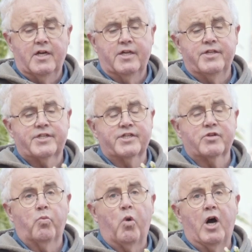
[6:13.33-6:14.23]
This is
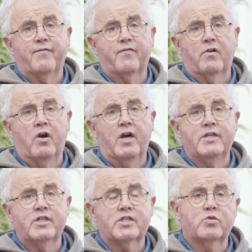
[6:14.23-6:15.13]
a white
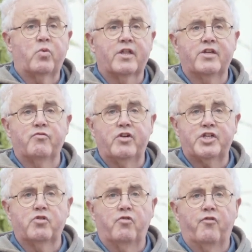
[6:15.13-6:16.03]
variety. This is one of the
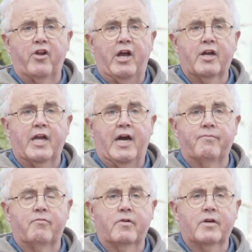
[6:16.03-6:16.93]
original flower
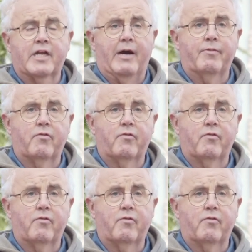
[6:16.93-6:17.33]
carpet